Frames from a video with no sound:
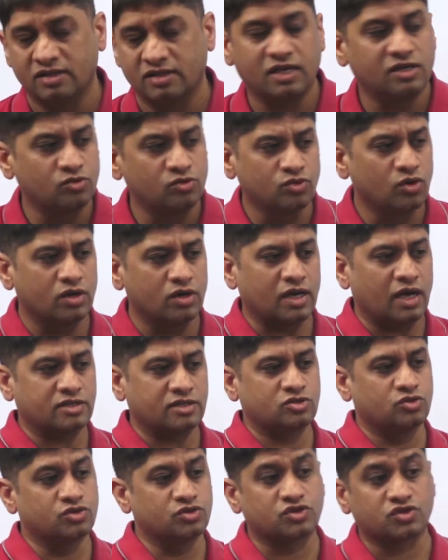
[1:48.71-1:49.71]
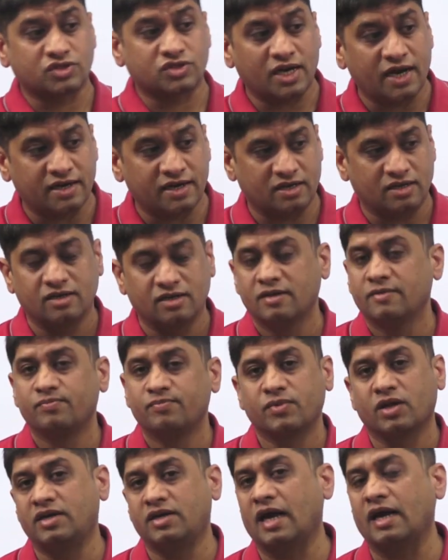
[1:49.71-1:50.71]
They do not ask you straight
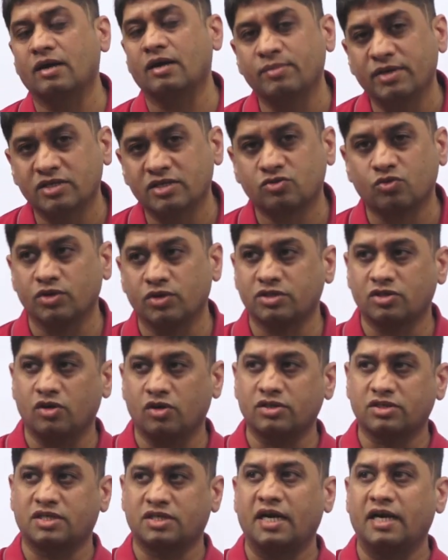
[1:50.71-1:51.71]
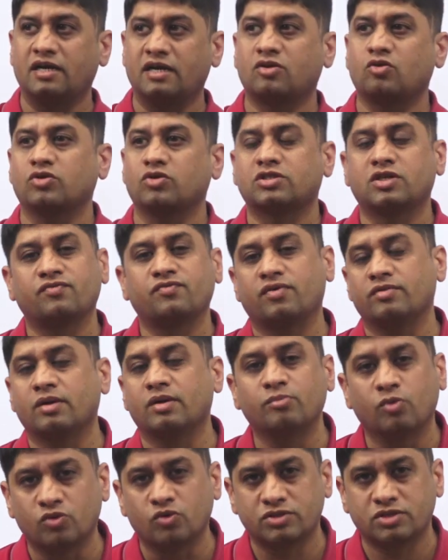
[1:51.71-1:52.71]
database question or straight question from the
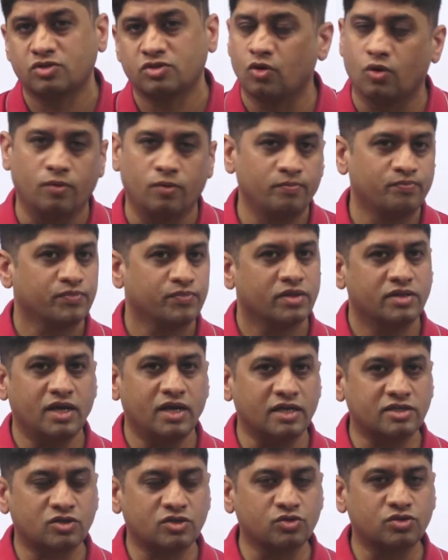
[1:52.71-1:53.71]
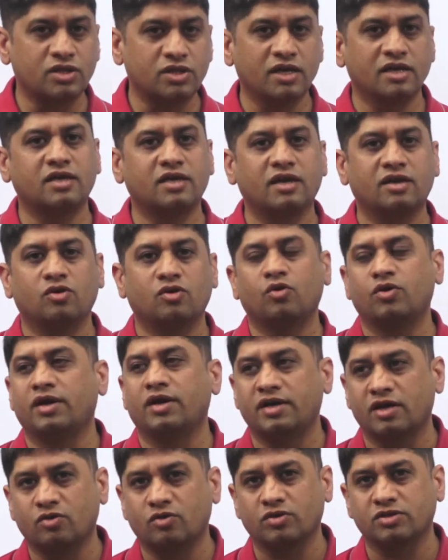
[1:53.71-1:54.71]
books. No, they ask you thinking
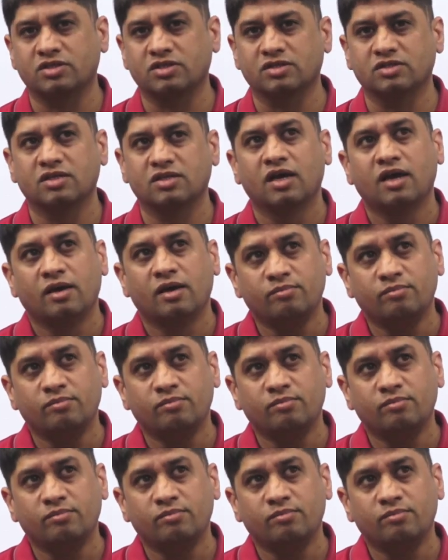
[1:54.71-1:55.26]
oriented questions.